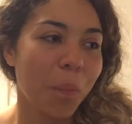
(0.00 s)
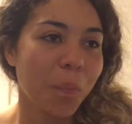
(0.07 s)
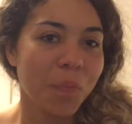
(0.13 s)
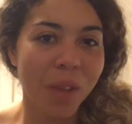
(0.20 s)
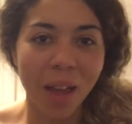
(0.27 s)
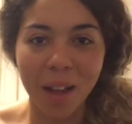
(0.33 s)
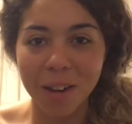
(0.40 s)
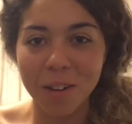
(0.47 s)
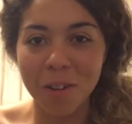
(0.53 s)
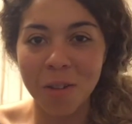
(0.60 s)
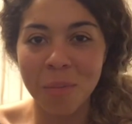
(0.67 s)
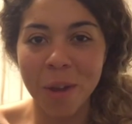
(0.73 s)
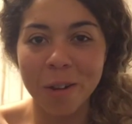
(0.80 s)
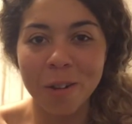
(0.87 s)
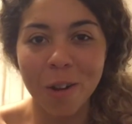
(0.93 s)
Yeah,
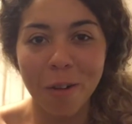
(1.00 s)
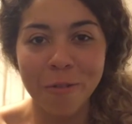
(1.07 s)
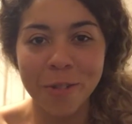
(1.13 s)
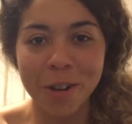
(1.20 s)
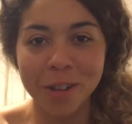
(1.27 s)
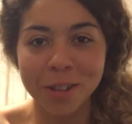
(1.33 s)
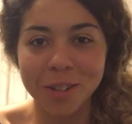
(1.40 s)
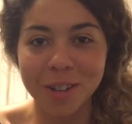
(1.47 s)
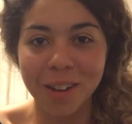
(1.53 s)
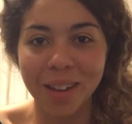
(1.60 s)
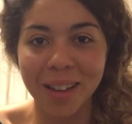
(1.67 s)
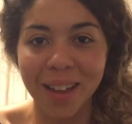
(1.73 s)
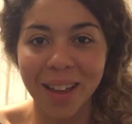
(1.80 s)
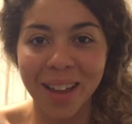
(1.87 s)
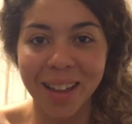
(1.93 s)
I'm headed off for
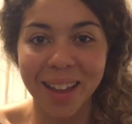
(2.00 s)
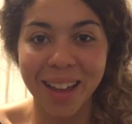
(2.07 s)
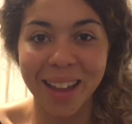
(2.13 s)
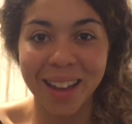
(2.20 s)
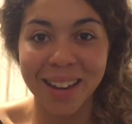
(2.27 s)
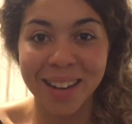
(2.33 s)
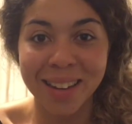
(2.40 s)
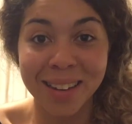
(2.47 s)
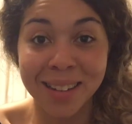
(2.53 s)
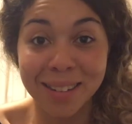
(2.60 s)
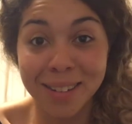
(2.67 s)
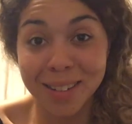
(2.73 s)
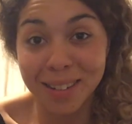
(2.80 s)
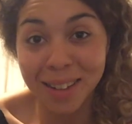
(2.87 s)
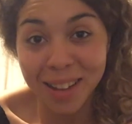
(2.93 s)
Australia
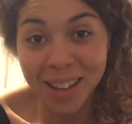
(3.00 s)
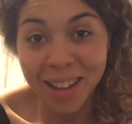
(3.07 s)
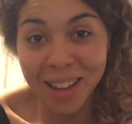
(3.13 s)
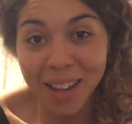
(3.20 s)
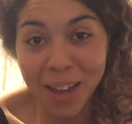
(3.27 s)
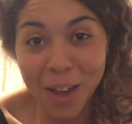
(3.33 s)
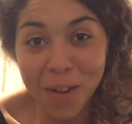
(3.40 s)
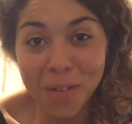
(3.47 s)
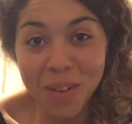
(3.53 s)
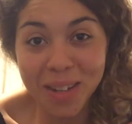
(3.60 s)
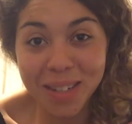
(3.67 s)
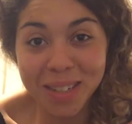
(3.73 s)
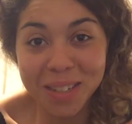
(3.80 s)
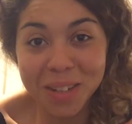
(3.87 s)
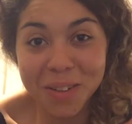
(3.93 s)
and can't wait
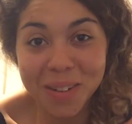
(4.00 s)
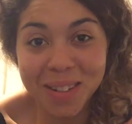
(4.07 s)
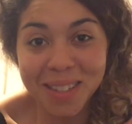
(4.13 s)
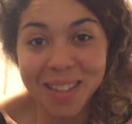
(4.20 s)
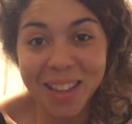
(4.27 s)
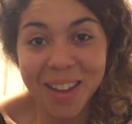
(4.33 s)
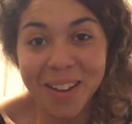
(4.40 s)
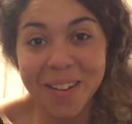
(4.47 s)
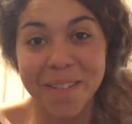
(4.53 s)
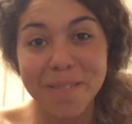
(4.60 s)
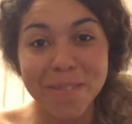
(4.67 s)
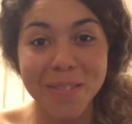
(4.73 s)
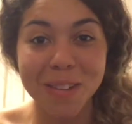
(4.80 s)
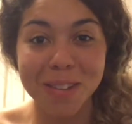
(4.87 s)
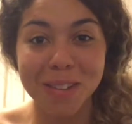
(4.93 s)
to see what's there.
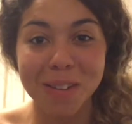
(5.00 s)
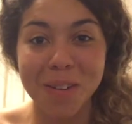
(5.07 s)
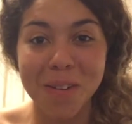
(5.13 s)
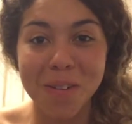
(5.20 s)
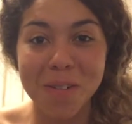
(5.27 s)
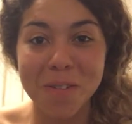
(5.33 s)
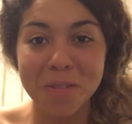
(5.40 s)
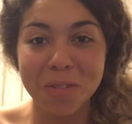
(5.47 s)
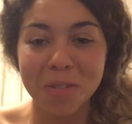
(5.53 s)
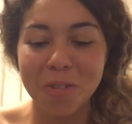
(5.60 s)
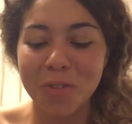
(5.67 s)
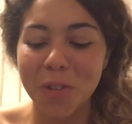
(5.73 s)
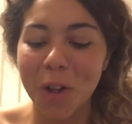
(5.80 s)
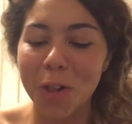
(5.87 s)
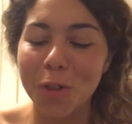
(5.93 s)
So
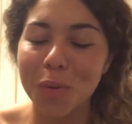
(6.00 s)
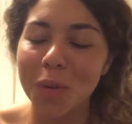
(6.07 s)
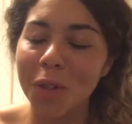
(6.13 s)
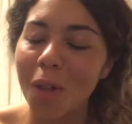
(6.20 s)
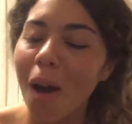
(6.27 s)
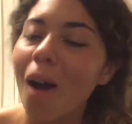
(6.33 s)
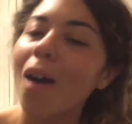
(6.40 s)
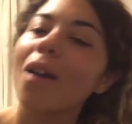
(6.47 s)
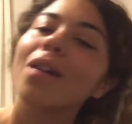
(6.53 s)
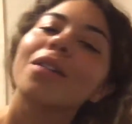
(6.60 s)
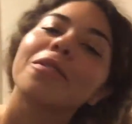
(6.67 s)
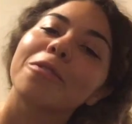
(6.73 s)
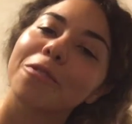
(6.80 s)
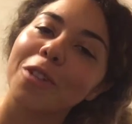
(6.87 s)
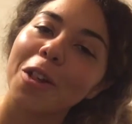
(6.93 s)
follow along,
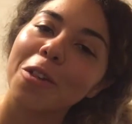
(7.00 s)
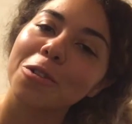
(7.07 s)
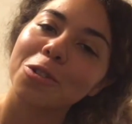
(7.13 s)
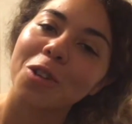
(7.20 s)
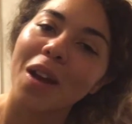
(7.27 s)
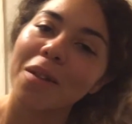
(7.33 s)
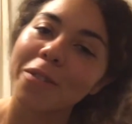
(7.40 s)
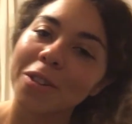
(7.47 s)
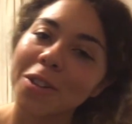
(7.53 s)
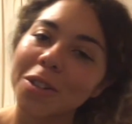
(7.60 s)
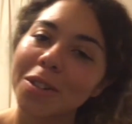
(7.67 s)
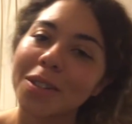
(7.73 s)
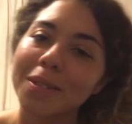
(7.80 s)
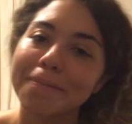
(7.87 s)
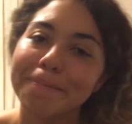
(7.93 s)
fellow
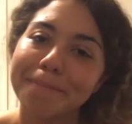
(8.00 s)
travelers.